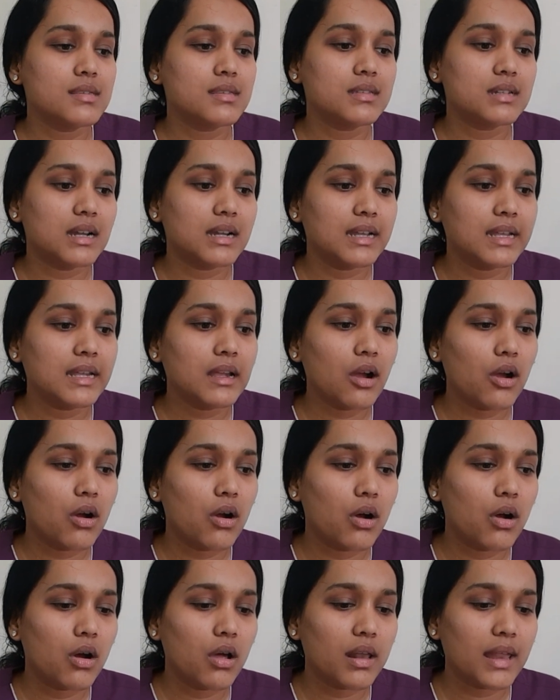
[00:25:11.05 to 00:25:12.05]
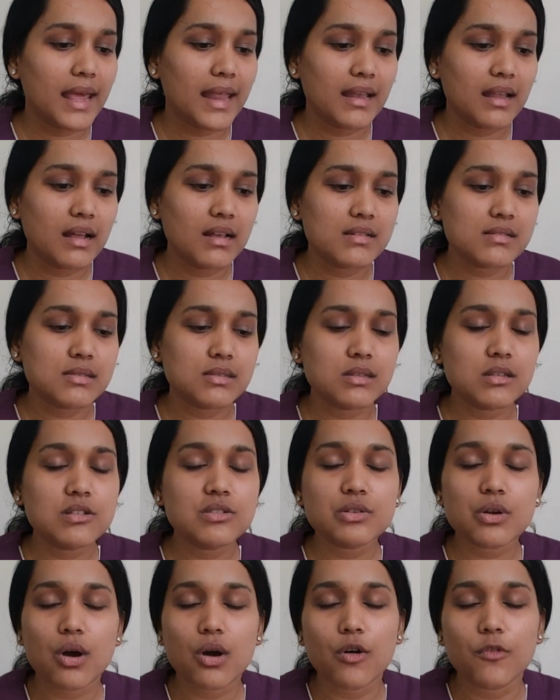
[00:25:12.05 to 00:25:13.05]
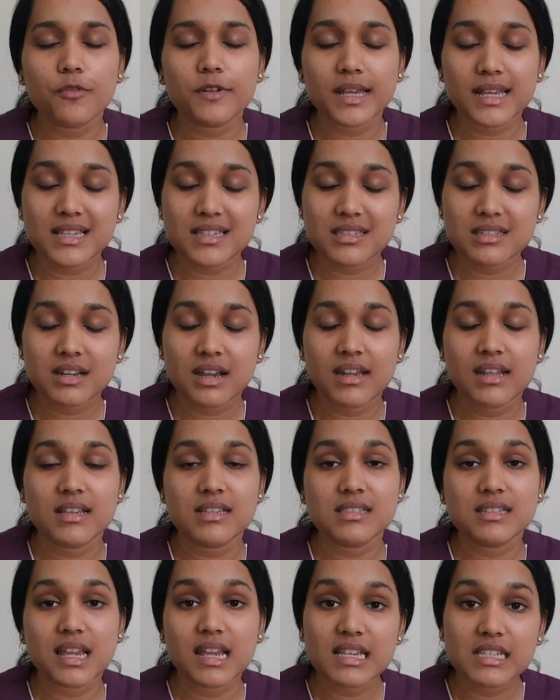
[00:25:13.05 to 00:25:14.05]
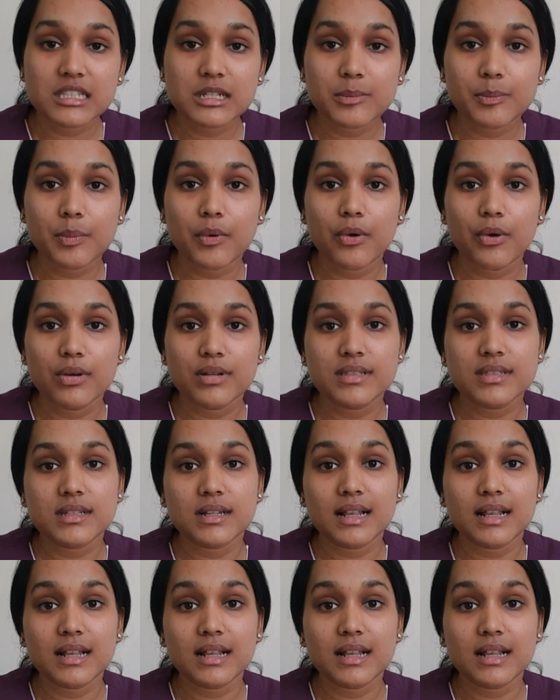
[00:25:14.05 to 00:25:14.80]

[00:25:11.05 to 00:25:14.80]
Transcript: study or analysis of case studies, case reports,